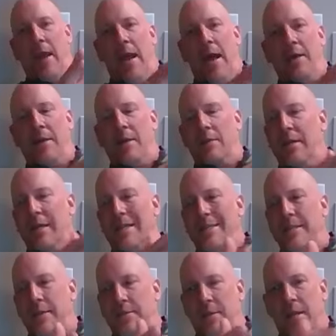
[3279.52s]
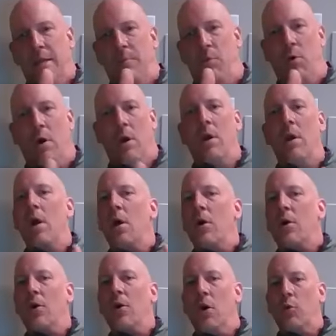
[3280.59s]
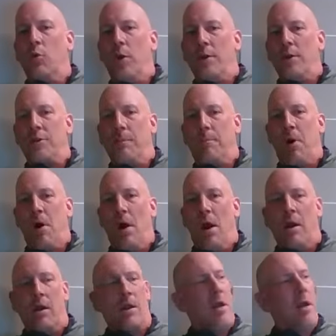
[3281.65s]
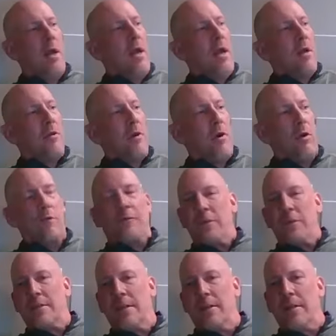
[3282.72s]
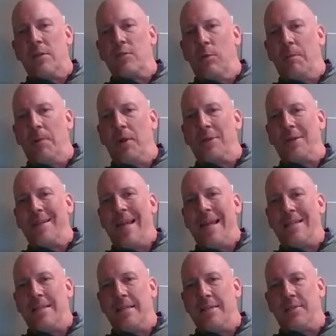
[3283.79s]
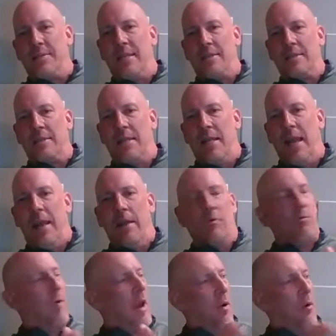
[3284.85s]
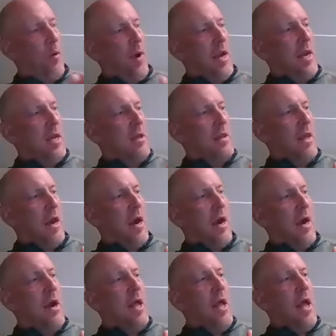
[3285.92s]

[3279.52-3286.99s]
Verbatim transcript: had, doesn't exist anymore, called Winter Park, their old facilities were built in 1968. When I went in there,